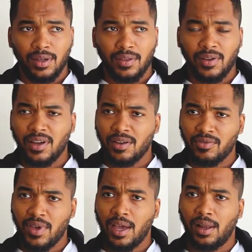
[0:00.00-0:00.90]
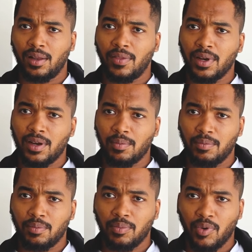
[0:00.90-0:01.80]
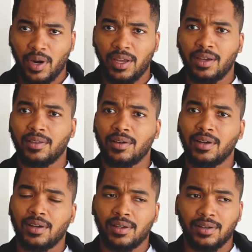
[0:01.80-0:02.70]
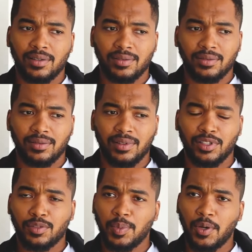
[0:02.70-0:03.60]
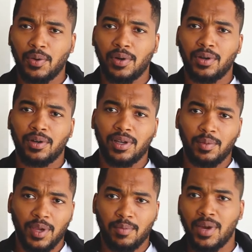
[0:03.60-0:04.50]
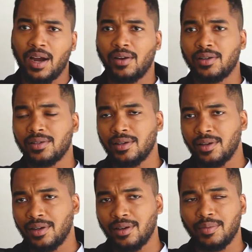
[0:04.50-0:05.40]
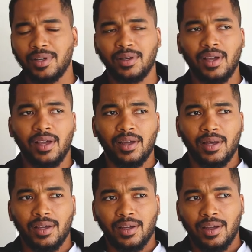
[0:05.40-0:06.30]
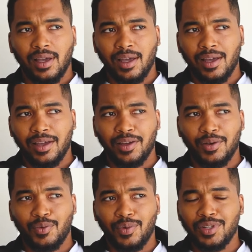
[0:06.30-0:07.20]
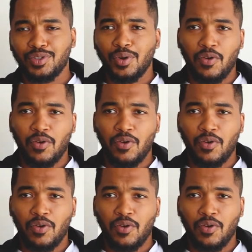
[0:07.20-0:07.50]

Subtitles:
they're gonna fail and they're gonna break and they're gonna explode and you're gonna be embarrassed and you're gonna be... Once you